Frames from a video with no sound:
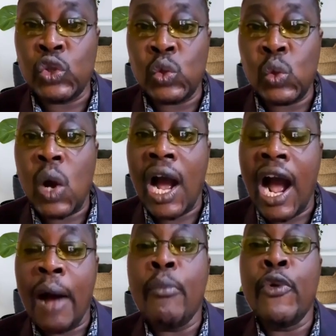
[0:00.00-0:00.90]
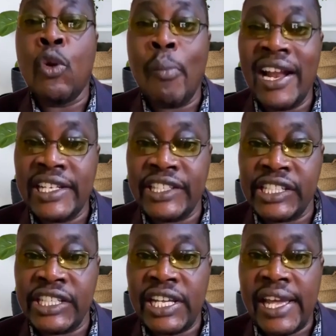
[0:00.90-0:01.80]
to
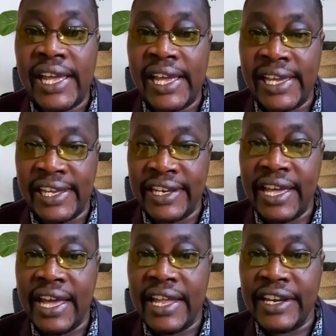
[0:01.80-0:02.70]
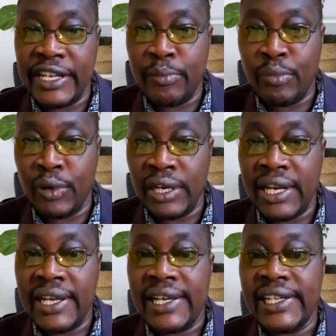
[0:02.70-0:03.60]
abnormality in nipple
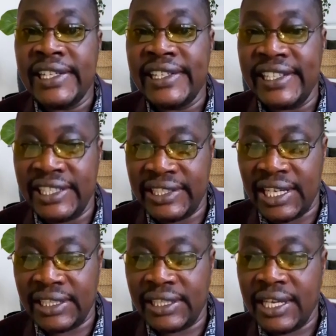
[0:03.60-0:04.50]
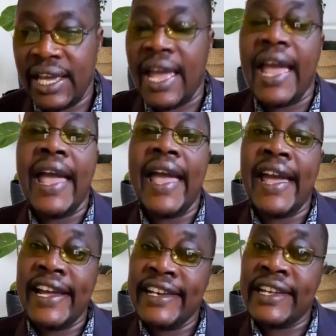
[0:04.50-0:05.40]
discharge.
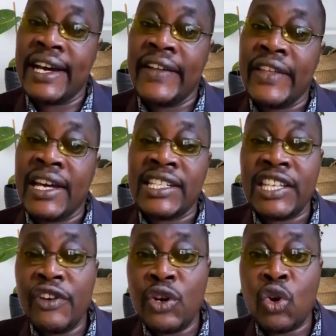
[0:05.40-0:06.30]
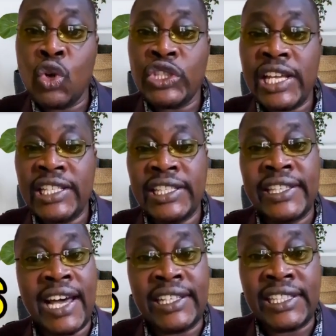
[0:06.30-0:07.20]
And there are several
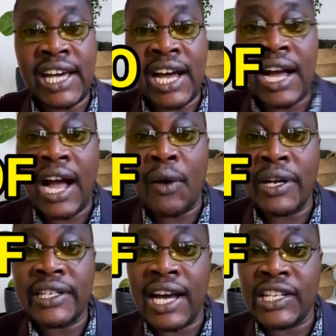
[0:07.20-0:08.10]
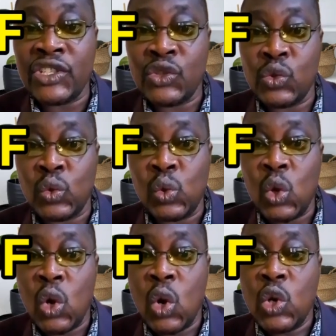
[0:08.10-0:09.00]
causes that I want us to
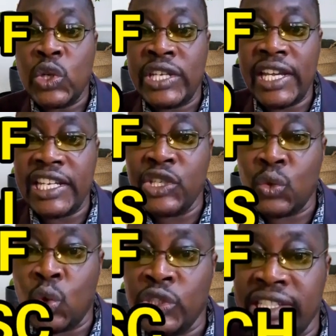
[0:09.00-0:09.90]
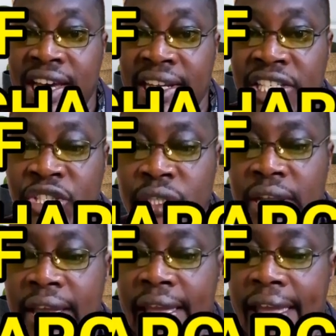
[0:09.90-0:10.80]
take into
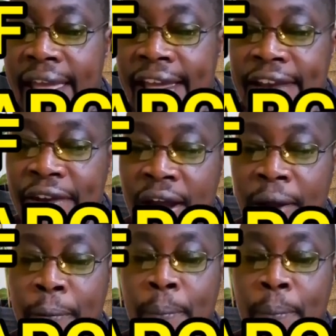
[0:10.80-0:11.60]
consideration. And